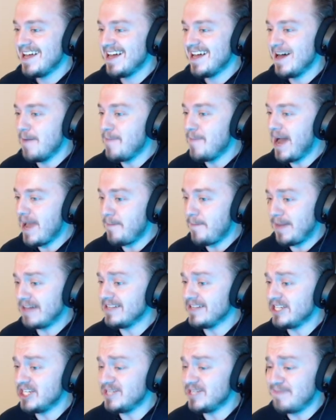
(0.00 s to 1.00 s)
My
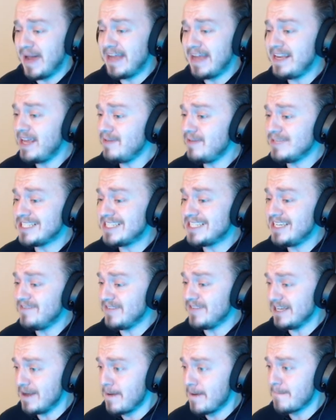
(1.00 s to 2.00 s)
apologies, my name is Steven.